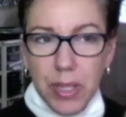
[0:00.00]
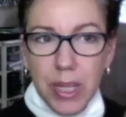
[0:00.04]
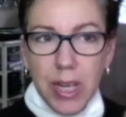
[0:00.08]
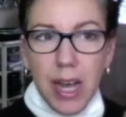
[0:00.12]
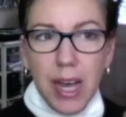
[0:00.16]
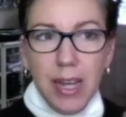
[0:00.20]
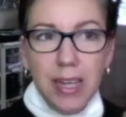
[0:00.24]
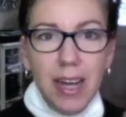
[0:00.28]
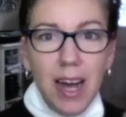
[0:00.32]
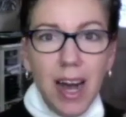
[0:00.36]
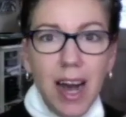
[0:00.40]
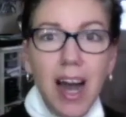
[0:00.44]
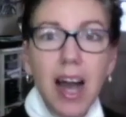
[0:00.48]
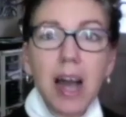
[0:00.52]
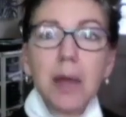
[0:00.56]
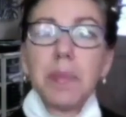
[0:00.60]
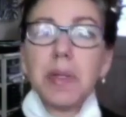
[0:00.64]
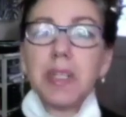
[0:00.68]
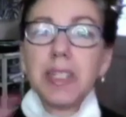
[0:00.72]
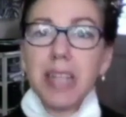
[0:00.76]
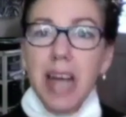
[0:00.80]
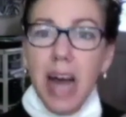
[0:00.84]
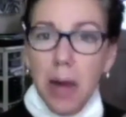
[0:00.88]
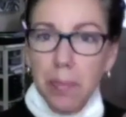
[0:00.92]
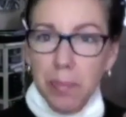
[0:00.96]
and I'm
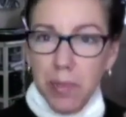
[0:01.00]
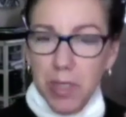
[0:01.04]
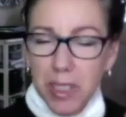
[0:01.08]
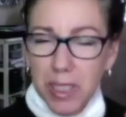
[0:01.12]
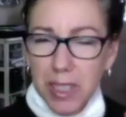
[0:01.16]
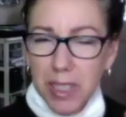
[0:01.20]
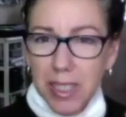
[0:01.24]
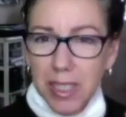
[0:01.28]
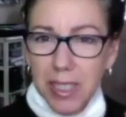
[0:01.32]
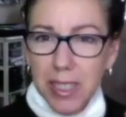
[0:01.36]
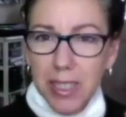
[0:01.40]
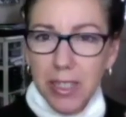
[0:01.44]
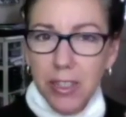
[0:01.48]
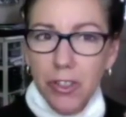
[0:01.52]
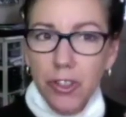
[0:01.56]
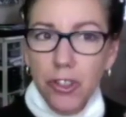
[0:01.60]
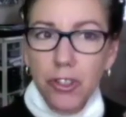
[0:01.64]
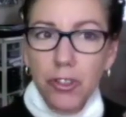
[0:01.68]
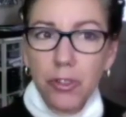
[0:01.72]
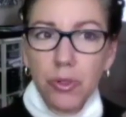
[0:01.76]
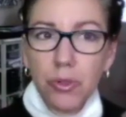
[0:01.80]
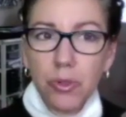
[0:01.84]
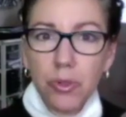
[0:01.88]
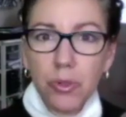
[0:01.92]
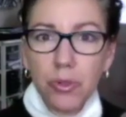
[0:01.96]
adapting it
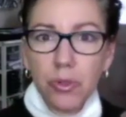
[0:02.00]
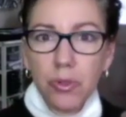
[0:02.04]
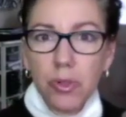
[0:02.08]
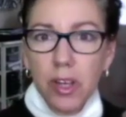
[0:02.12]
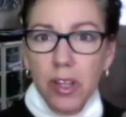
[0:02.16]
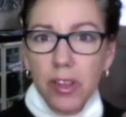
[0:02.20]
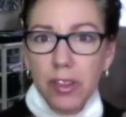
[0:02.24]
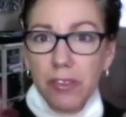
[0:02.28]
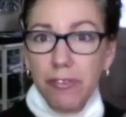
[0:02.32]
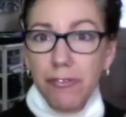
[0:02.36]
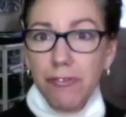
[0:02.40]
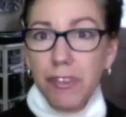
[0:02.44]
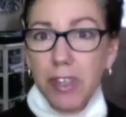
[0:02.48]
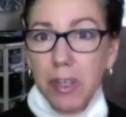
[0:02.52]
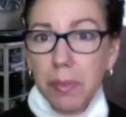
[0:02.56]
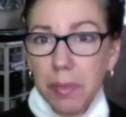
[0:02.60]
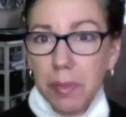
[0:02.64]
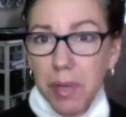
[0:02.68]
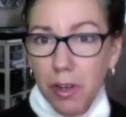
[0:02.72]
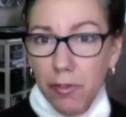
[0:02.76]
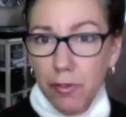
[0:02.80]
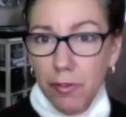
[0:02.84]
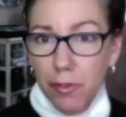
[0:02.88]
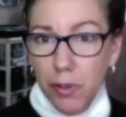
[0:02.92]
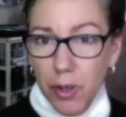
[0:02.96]
to the
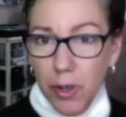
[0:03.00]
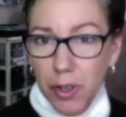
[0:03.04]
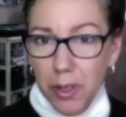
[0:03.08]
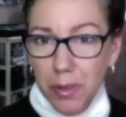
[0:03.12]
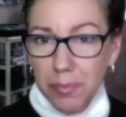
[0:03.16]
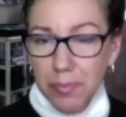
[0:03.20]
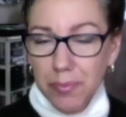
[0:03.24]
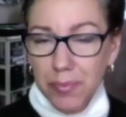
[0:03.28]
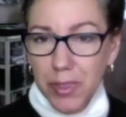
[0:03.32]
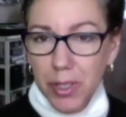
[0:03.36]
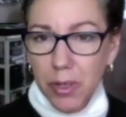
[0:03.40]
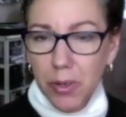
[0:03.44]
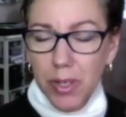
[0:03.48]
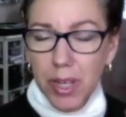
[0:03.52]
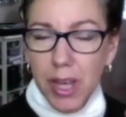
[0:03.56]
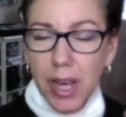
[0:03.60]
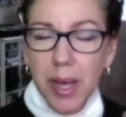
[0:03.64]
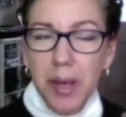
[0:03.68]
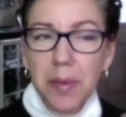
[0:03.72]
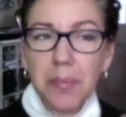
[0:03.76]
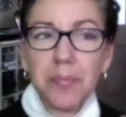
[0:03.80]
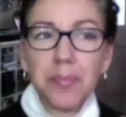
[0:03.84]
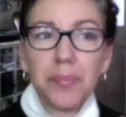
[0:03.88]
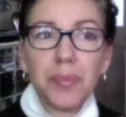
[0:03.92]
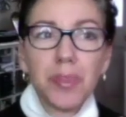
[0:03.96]
female form.
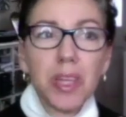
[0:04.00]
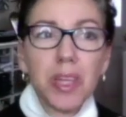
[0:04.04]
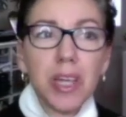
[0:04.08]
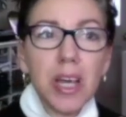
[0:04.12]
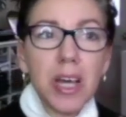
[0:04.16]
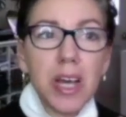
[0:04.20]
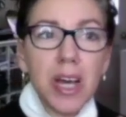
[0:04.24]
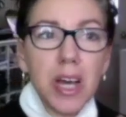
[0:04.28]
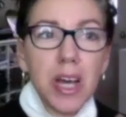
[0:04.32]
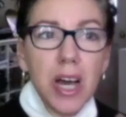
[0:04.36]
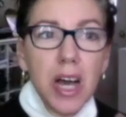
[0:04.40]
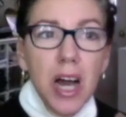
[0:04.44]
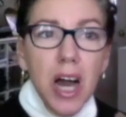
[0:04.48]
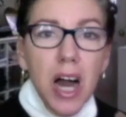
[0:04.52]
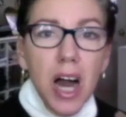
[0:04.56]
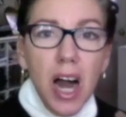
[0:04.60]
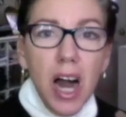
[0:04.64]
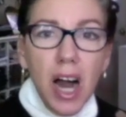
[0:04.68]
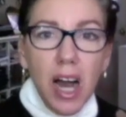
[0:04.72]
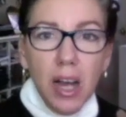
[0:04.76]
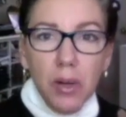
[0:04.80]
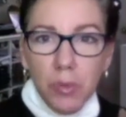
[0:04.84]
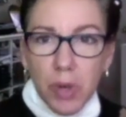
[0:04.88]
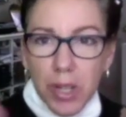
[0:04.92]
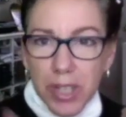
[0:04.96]
Okay.
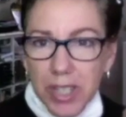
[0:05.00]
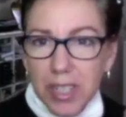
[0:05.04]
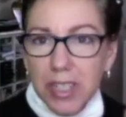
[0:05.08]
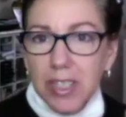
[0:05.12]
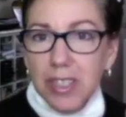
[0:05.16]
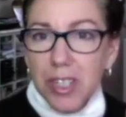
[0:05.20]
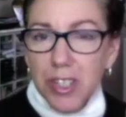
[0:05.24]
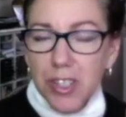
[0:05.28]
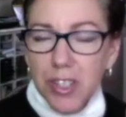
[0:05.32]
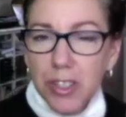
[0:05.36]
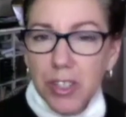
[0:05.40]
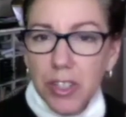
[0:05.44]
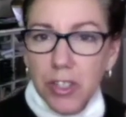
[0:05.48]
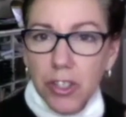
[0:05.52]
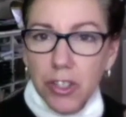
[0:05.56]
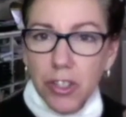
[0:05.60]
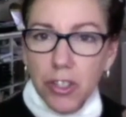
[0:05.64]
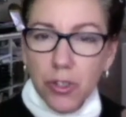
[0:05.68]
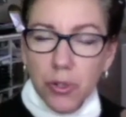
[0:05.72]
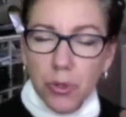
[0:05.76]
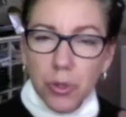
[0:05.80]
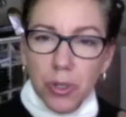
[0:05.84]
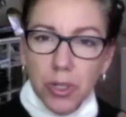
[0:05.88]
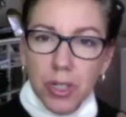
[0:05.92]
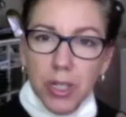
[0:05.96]
I want you to listen to the
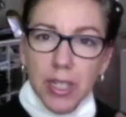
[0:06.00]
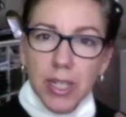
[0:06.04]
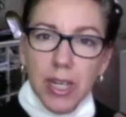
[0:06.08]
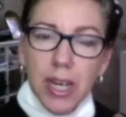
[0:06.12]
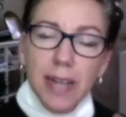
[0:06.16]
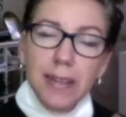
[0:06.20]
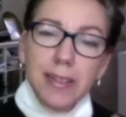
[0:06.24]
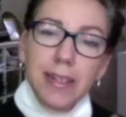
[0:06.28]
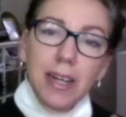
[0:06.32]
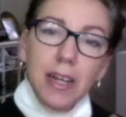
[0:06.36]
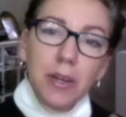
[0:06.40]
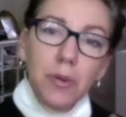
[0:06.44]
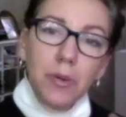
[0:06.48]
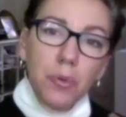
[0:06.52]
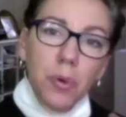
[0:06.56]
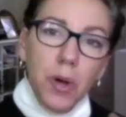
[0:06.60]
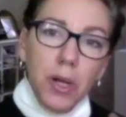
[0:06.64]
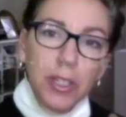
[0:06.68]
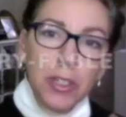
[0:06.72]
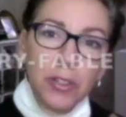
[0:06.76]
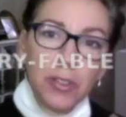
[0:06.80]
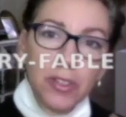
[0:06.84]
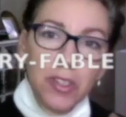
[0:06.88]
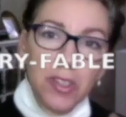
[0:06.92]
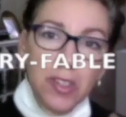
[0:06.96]
story, and then I want
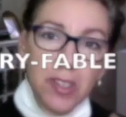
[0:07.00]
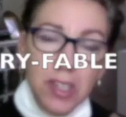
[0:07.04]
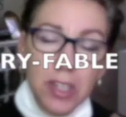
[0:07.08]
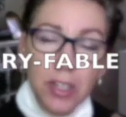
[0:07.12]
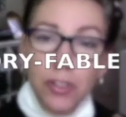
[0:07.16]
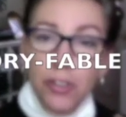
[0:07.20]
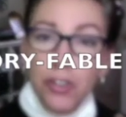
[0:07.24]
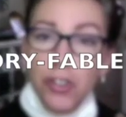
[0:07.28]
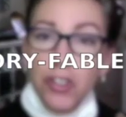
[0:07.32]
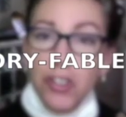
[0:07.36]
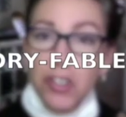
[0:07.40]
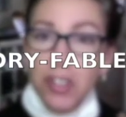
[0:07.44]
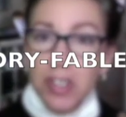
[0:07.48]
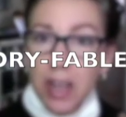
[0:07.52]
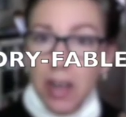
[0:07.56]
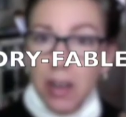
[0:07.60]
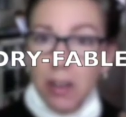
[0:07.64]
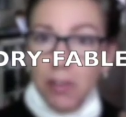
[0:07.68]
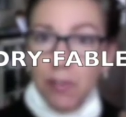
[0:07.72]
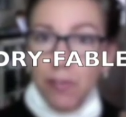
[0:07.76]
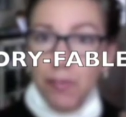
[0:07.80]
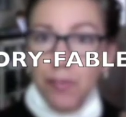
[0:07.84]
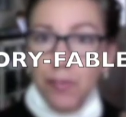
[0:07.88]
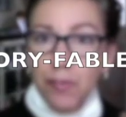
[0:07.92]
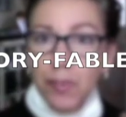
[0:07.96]
you to see
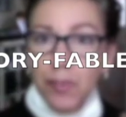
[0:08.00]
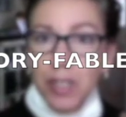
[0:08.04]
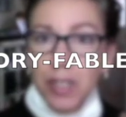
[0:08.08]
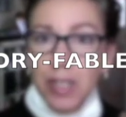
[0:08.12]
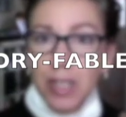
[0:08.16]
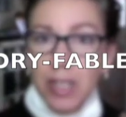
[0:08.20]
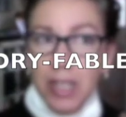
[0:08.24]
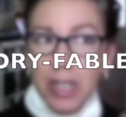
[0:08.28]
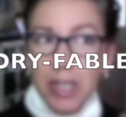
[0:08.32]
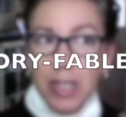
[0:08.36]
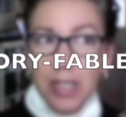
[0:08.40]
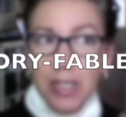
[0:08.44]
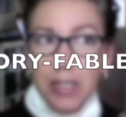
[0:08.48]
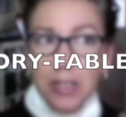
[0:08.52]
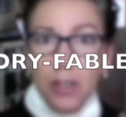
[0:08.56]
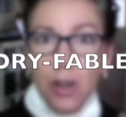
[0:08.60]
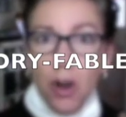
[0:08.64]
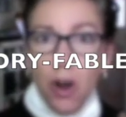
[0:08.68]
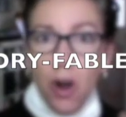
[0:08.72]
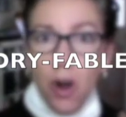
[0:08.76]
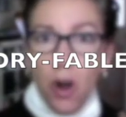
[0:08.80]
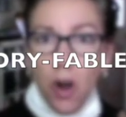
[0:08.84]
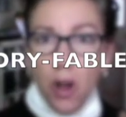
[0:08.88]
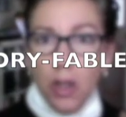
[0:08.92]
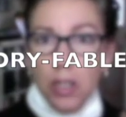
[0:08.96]
yourself in
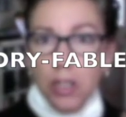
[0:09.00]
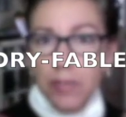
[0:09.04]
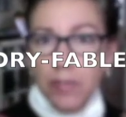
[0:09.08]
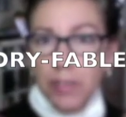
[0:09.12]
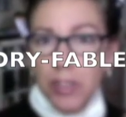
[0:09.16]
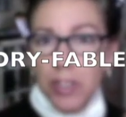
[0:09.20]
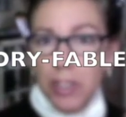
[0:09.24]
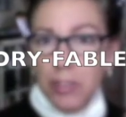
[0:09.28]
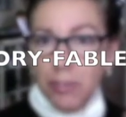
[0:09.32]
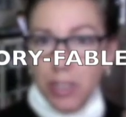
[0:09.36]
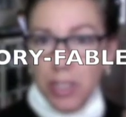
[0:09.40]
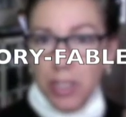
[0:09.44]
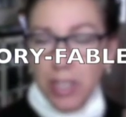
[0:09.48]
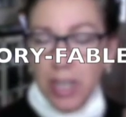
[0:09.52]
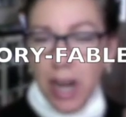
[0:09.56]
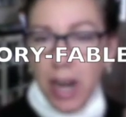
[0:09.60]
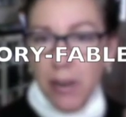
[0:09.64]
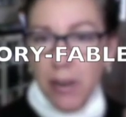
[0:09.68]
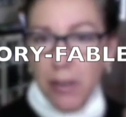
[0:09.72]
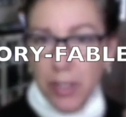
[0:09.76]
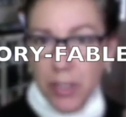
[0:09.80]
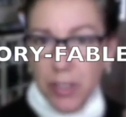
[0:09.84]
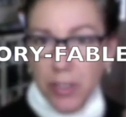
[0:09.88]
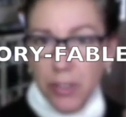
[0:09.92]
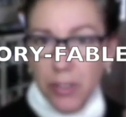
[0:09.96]
all of the different
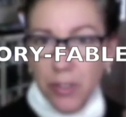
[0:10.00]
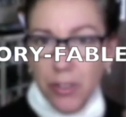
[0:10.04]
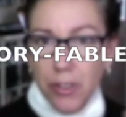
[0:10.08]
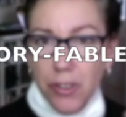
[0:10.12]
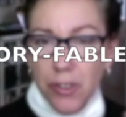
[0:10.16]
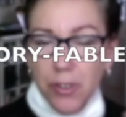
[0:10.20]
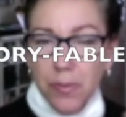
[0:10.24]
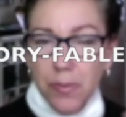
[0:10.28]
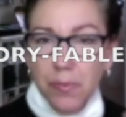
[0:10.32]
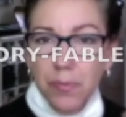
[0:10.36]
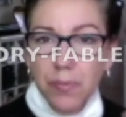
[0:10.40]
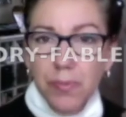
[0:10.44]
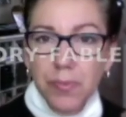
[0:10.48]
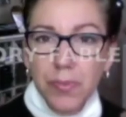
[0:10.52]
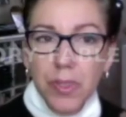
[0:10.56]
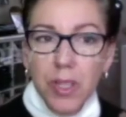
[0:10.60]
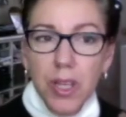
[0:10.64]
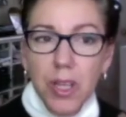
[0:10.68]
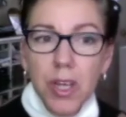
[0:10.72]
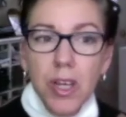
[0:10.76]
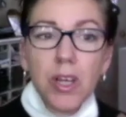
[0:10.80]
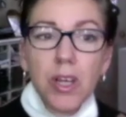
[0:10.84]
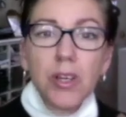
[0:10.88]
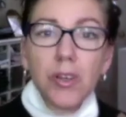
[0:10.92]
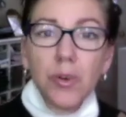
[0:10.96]
characters.
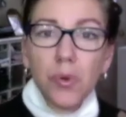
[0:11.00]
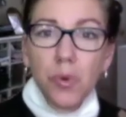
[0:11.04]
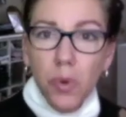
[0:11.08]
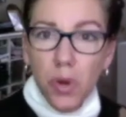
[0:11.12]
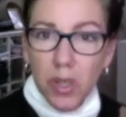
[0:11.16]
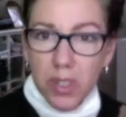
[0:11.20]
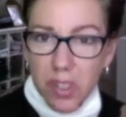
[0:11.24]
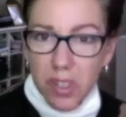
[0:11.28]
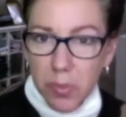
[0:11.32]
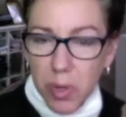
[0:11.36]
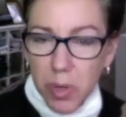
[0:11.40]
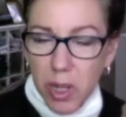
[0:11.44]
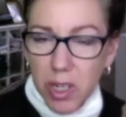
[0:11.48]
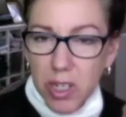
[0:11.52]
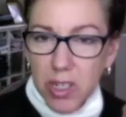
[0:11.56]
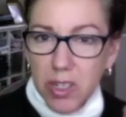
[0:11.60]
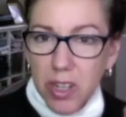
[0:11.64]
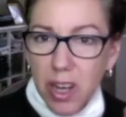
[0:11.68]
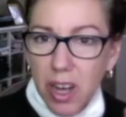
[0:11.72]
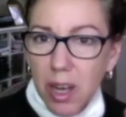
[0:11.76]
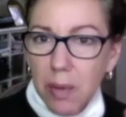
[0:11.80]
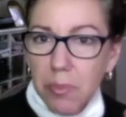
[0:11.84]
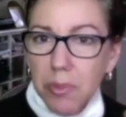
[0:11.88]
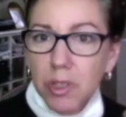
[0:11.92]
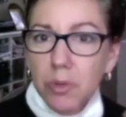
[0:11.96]
Once upon a
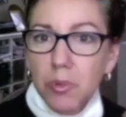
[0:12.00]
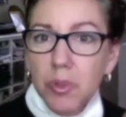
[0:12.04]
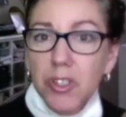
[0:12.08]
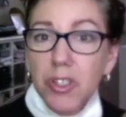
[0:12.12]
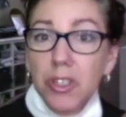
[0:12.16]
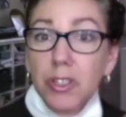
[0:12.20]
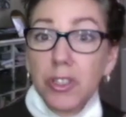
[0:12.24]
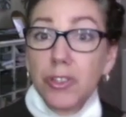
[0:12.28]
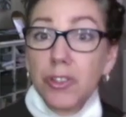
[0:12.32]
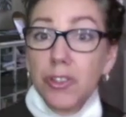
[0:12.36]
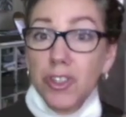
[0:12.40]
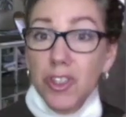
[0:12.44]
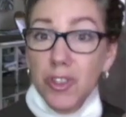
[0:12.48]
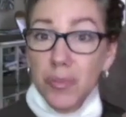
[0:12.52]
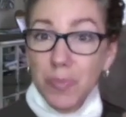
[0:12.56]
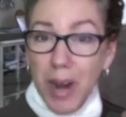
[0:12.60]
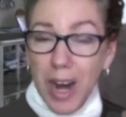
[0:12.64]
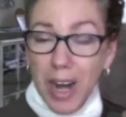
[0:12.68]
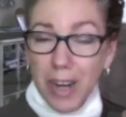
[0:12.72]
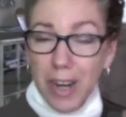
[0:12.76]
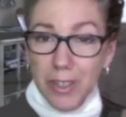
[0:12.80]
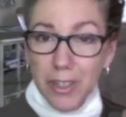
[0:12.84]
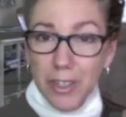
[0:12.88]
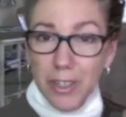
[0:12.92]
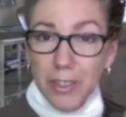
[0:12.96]
time, there was a little
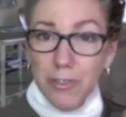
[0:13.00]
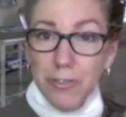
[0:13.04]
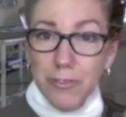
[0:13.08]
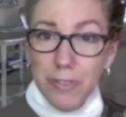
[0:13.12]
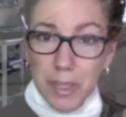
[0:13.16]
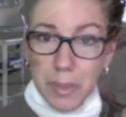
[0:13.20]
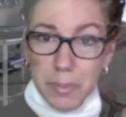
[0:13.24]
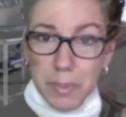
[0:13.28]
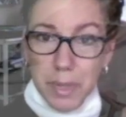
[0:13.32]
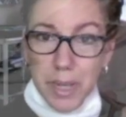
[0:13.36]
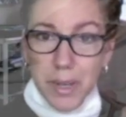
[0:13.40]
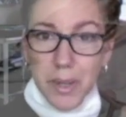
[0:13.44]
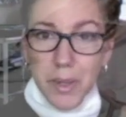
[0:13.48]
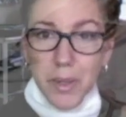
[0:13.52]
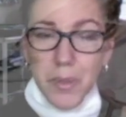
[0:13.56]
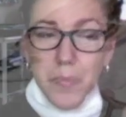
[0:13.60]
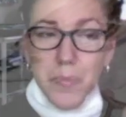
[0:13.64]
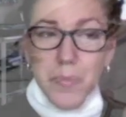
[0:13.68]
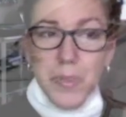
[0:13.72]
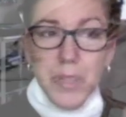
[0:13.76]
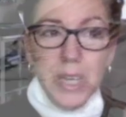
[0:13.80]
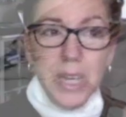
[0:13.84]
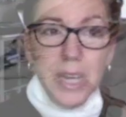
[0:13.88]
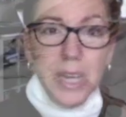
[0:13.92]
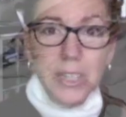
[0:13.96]
sparrow female,
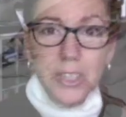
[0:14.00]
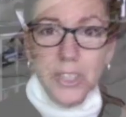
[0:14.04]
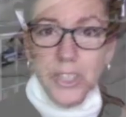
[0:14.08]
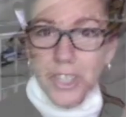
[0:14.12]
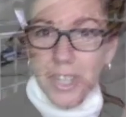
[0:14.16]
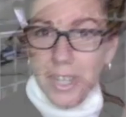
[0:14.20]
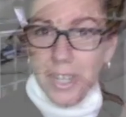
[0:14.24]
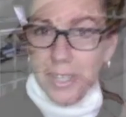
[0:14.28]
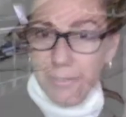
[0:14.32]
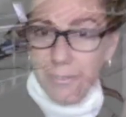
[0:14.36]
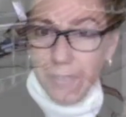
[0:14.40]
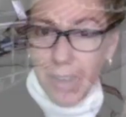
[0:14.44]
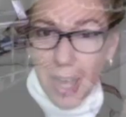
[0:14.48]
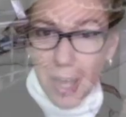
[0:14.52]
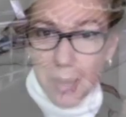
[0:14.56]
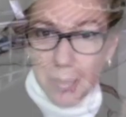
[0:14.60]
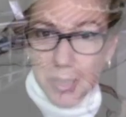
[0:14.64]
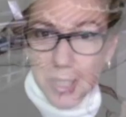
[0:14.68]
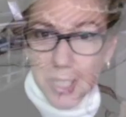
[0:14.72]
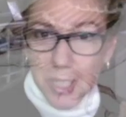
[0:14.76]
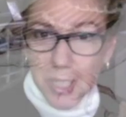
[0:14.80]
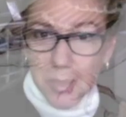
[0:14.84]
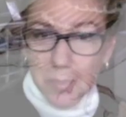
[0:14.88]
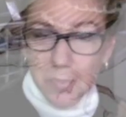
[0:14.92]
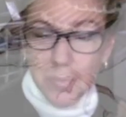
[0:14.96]
and she had a
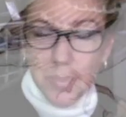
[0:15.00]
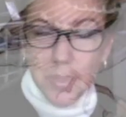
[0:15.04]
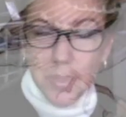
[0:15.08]
family,